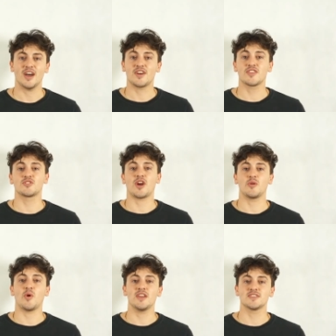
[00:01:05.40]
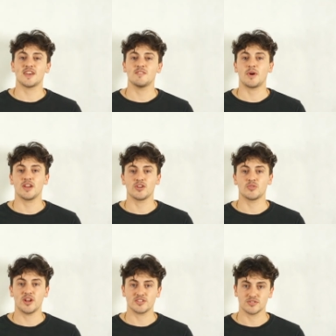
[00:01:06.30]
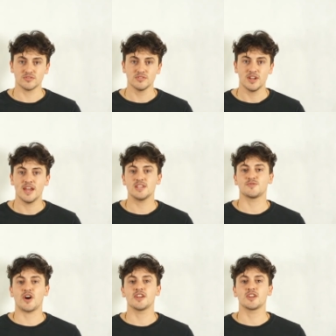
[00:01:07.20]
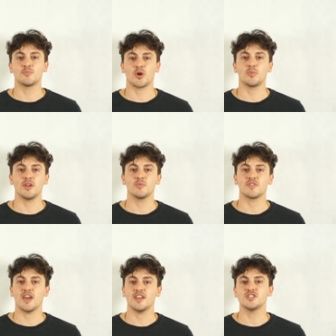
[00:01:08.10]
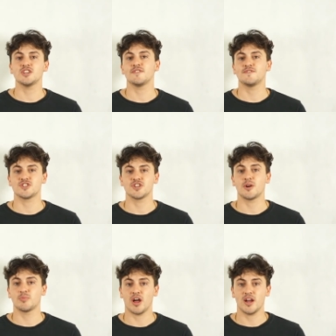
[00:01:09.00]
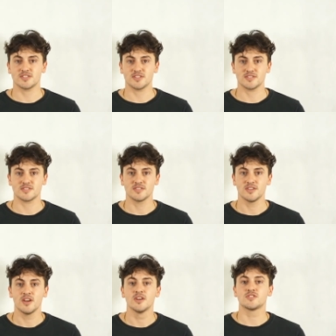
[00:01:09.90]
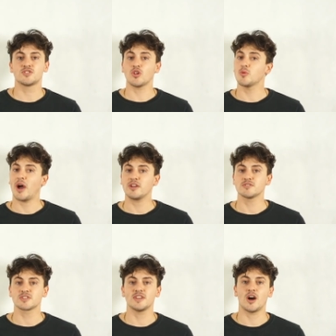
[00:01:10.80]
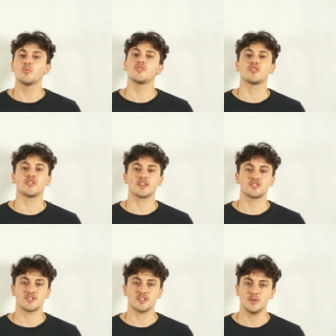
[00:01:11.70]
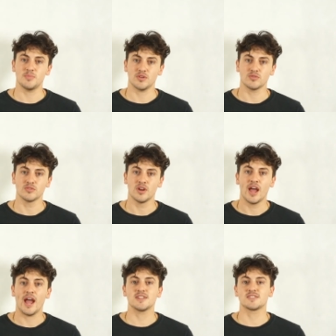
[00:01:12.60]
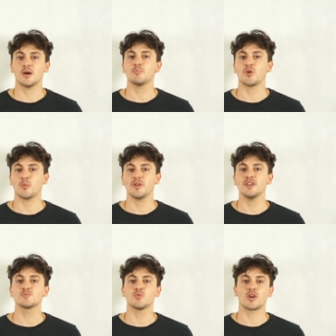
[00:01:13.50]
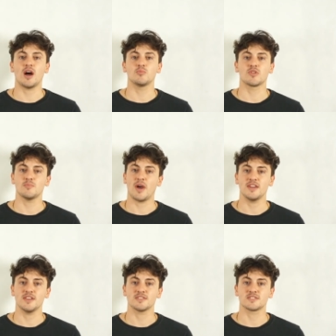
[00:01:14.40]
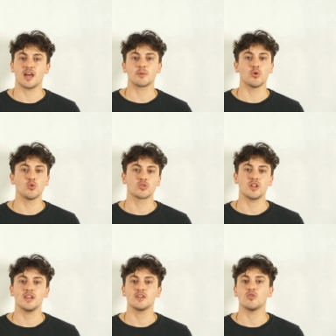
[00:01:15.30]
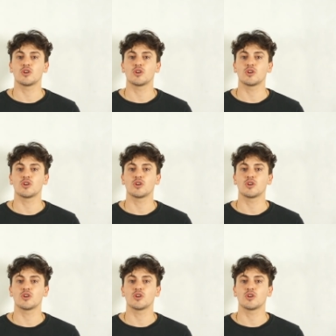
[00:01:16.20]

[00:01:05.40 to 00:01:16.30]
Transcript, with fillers: Another great way to save money on a rental is finding a property with energy efficient appliances. Solar panels can help with your electricity bill, and some properties will come with maintenance like pool cleaning or